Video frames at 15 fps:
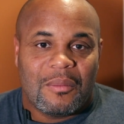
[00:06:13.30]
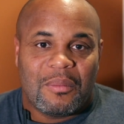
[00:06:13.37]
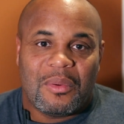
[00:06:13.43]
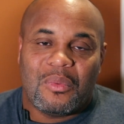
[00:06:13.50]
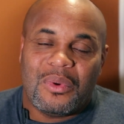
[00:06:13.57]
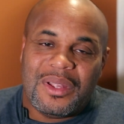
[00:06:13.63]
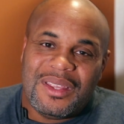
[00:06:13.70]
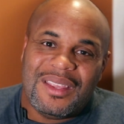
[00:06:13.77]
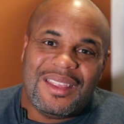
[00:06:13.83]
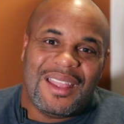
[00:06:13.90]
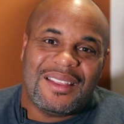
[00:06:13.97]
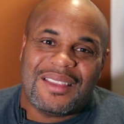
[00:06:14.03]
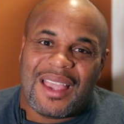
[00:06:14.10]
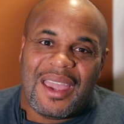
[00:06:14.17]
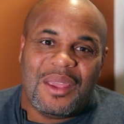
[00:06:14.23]
But when did
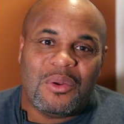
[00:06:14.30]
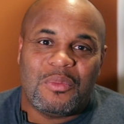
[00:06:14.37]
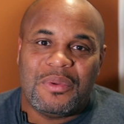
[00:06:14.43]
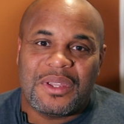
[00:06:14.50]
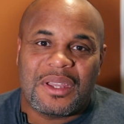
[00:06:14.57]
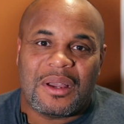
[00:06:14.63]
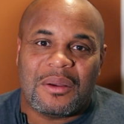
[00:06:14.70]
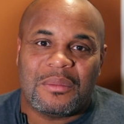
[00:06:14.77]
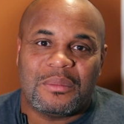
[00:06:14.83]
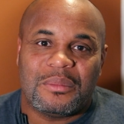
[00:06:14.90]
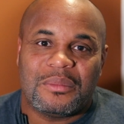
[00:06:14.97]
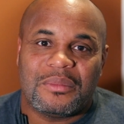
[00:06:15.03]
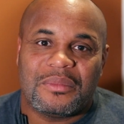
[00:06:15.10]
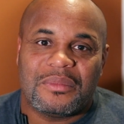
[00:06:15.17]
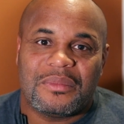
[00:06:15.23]
that title become
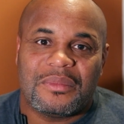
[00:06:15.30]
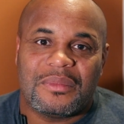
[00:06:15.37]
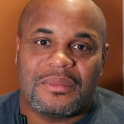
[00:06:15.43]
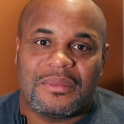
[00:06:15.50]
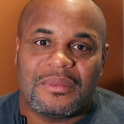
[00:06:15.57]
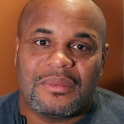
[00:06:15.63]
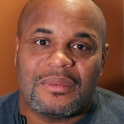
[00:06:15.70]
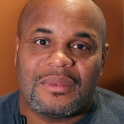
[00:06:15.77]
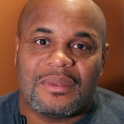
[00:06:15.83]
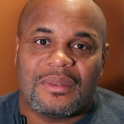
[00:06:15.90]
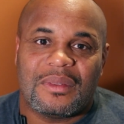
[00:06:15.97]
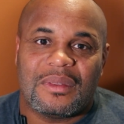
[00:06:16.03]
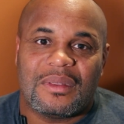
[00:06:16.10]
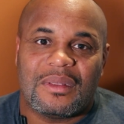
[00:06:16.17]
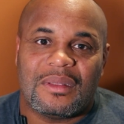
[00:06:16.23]

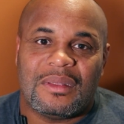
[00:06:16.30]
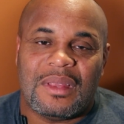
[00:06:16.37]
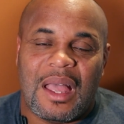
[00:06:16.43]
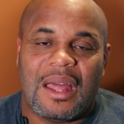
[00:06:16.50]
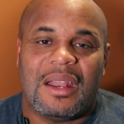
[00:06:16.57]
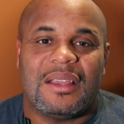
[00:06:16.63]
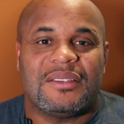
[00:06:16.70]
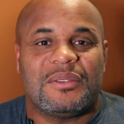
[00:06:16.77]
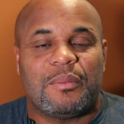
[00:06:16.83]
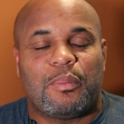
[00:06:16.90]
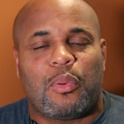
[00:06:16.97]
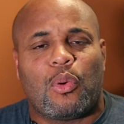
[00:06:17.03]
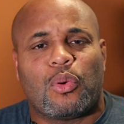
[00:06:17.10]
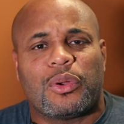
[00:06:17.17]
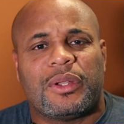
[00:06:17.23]
not as
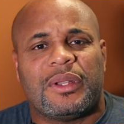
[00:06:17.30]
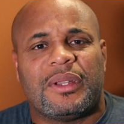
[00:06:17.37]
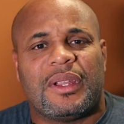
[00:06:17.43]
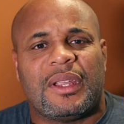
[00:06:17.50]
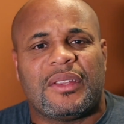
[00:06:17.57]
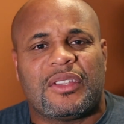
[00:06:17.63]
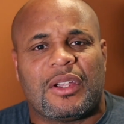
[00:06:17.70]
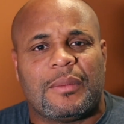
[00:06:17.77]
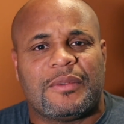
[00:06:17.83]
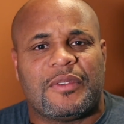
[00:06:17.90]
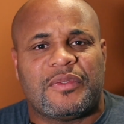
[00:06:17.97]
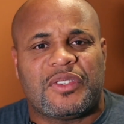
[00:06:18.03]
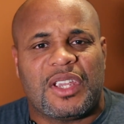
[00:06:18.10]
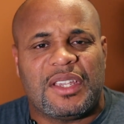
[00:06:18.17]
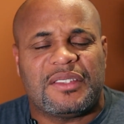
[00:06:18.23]
important in terms
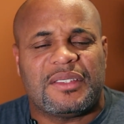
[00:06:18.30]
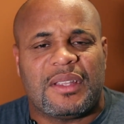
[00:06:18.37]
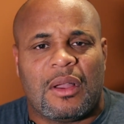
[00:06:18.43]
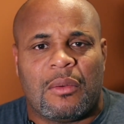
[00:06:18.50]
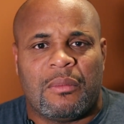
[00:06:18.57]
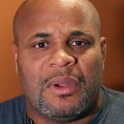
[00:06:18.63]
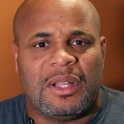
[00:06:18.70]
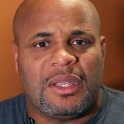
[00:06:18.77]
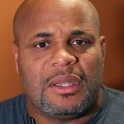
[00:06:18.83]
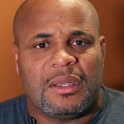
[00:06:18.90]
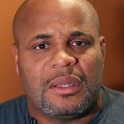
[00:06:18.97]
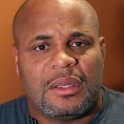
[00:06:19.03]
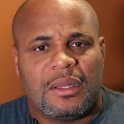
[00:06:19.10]
of chasing out money?